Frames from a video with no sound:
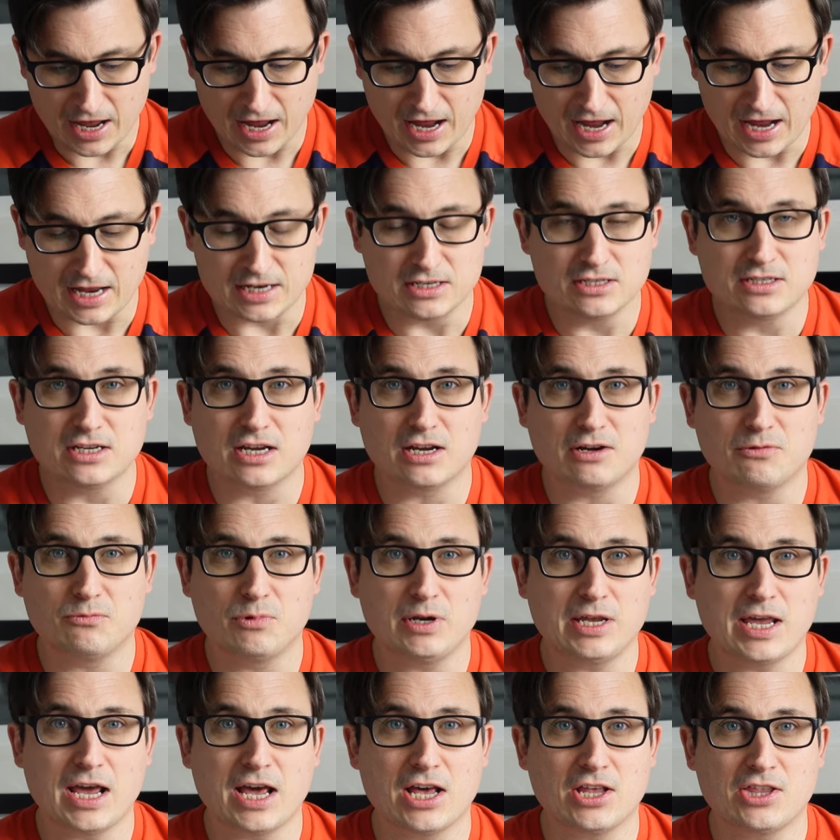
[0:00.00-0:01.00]
And
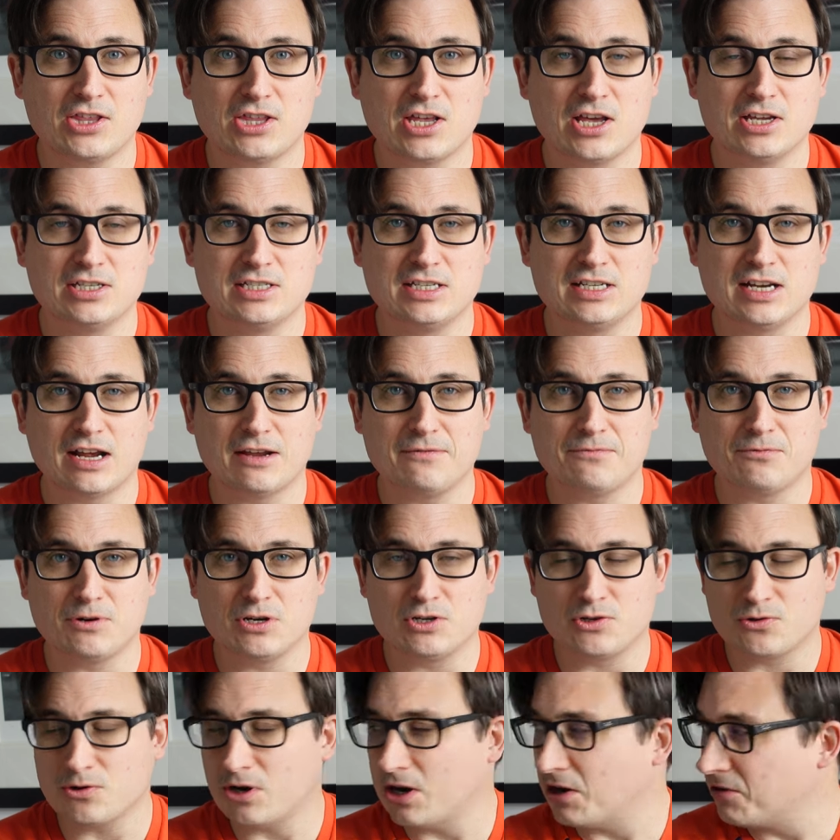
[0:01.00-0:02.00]
we get a 30-day
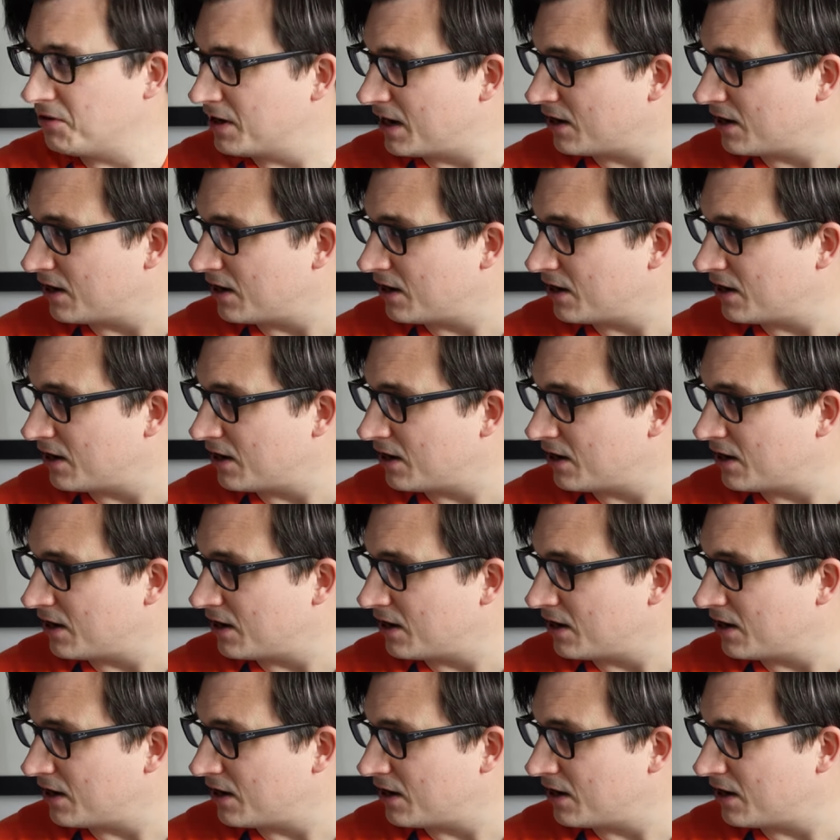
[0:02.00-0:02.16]
free trial.